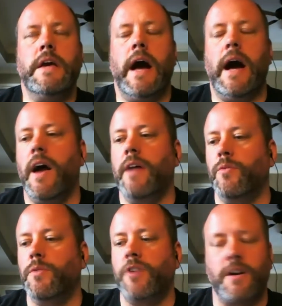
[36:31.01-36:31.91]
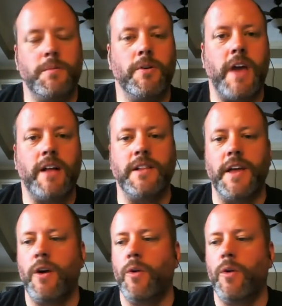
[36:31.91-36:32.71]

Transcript: Uh, and so we talked about Galileo.